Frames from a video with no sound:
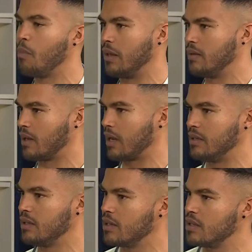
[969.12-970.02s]
romantic
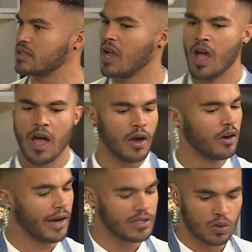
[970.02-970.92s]
ideas. Yes.
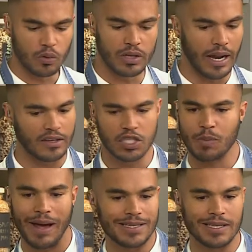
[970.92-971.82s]
Grace to like
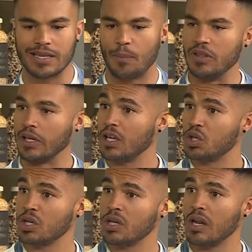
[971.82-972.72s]
spice things up in the
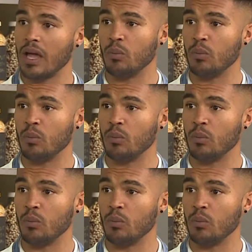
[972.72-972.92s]
kitchen